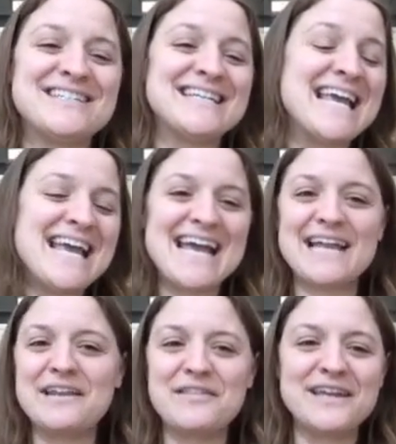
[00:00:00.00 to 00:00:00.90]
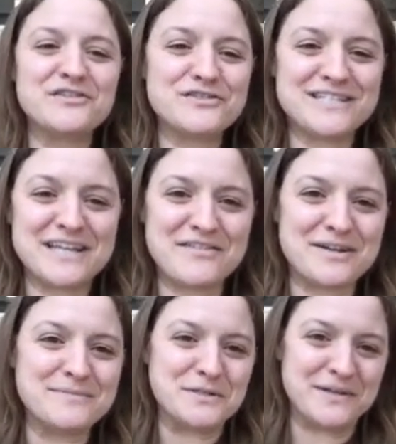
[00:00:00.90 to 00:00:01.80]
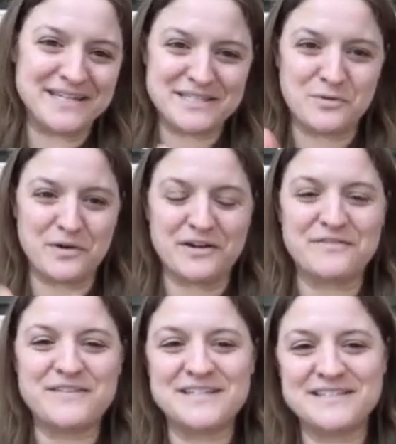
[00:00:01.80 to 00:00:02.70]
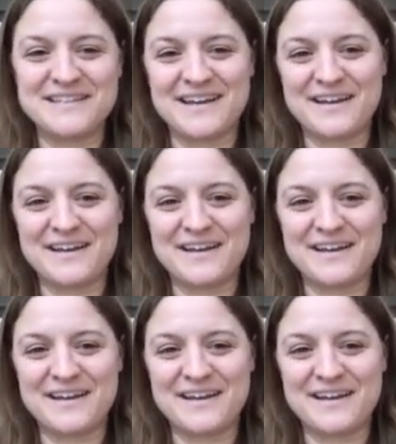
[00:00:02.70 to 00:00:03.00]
And anything interesting that I'm doing is the work of these